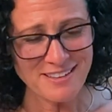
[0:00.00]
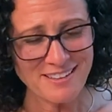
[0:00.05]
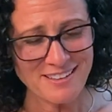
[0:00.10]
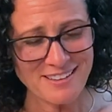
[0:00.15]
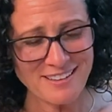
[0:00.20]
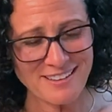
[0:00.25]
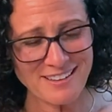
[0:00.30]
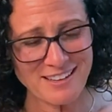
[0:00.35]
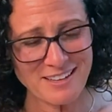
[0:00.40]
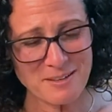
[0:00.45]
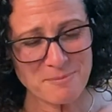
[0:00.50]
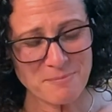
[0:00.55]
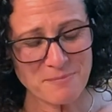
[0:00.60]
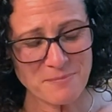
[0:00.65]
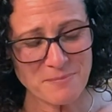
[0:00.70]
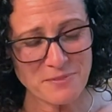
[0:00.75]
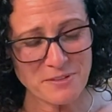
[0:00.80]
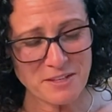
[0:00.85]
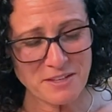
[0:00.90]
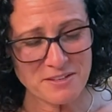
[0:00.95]

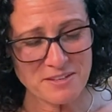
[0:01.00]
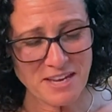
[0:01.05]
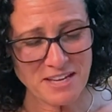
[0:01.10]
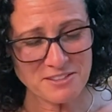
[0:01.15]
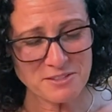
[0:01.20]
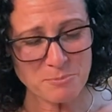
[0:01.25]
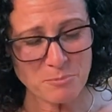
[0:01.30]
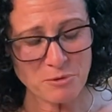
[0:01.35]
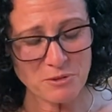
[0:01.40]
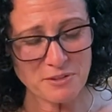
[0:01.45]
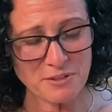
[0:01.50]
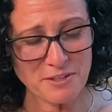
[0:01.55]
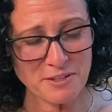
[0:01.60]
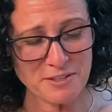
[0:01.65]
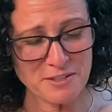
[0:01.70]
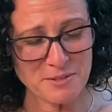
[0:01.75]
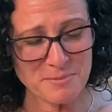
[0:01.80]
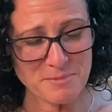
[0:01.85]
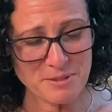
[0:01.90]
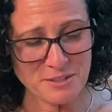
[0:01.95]
Um, the next bullet
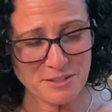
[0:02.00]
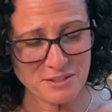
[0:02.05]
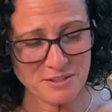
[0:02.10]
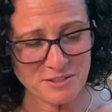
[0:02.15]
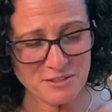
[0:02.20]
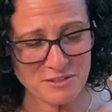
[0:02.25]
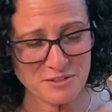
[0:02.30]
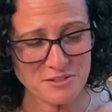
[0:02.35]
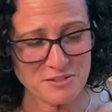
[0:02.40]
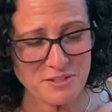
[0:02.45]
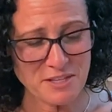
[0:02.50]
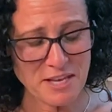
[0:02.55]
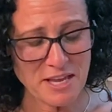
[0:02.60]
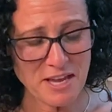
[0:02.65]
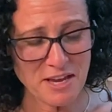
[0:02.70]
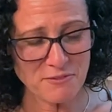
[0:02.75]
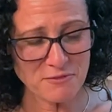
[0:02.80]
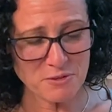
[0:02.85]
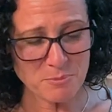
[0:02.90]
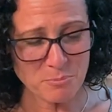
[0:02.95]
item is they
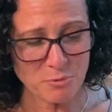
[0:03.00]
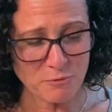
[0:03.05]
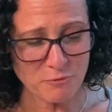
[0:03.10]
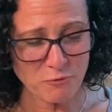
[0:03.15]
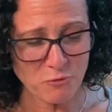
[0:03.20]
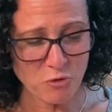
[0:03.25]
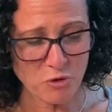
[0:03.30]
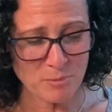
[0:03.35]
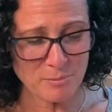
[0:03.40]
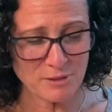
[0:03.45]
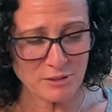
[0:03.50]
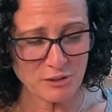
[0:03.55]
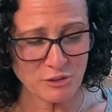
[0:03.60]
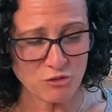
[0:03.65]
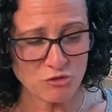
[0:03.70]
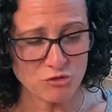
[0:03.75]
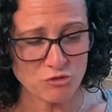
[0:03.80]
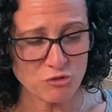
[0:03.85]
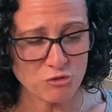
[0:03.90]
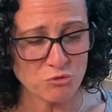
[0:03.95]
have to perform at
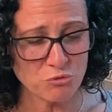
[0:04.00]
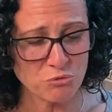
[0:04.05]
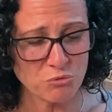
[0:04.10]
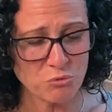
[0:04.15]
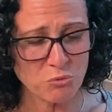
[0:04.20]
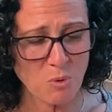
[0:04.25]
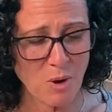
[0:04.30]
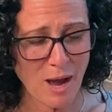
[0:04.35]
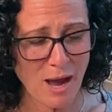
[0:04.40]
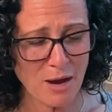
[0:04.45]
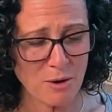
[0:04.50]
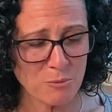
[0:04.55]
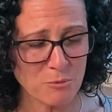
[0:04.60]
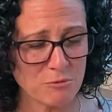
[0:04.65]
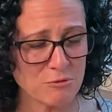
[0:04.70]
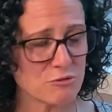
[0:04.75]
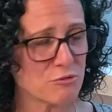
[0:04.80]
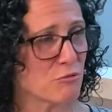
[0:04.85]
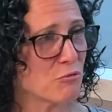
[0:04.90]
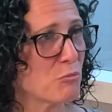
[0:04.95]
least two
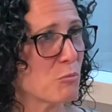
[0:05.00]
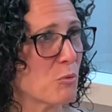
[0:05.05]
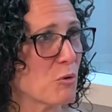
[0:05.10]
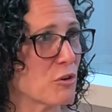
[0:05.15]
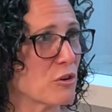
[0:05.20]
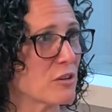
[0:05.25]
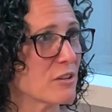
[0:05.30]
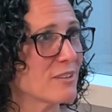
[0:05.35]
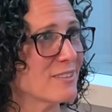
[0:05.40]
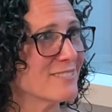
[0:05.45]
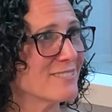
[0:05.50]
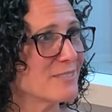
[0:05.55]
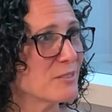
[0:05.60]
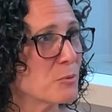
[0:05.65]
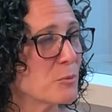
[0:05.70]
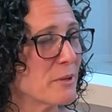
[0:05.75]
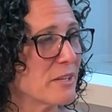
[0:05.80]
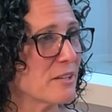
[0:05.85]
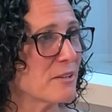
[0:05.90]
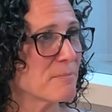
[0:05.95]
hours of work
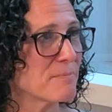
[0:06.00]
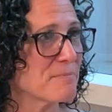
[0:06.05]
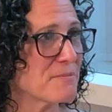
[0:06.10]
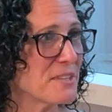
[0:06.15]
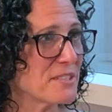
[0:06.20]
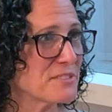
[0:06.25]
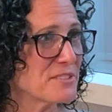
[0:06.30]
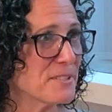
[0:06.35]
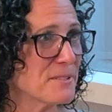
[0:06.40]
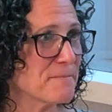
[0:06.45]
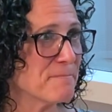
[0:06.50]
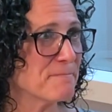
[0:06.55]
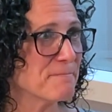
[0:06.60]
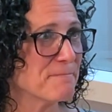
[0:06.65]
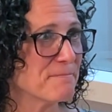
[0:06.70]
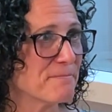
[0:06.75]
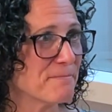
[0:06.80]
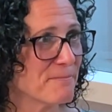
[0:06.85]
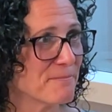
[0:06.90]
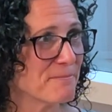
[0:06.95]
a week. That's it.
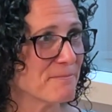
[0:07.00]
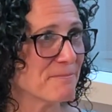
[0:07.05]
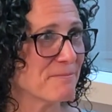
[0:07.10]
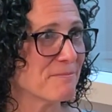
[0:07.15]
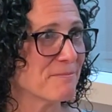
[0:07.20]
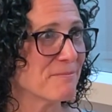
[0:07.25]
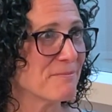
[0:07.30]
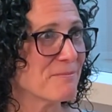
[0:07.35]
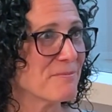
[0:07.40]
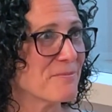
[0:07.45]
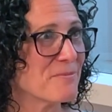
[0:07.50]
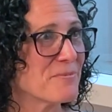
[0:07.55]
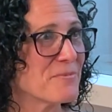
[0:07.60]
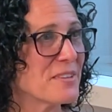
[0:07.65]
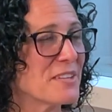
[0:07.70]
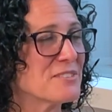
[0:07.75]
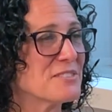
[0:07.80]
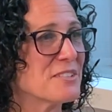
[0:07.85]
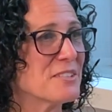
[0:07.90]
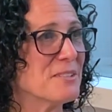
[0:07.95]
Yep.
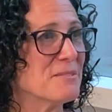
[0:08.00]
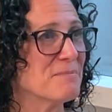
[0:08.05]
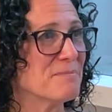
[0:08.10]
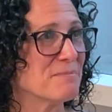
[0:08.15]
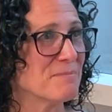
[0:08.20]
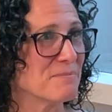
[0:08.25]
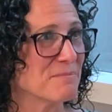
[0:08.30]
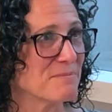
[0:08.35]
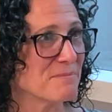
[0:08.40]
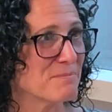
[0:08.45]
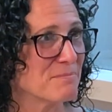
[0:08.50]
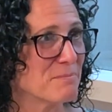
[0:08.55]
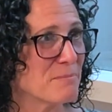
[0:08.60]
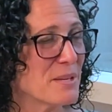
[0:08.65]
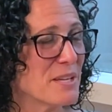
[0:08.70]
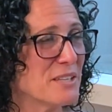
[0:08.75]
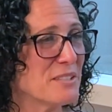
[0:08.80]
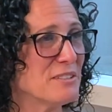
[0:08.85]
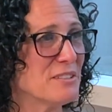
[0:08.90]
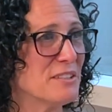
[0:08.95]
That's it.
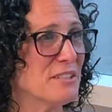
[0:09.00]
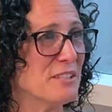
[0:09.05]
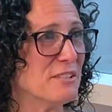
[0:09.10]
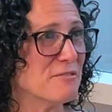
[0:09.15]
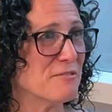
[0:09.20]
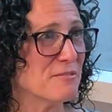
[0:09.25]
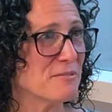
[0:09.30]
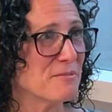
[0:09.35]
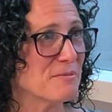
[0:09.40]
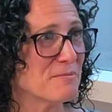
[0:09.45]
Paid leave.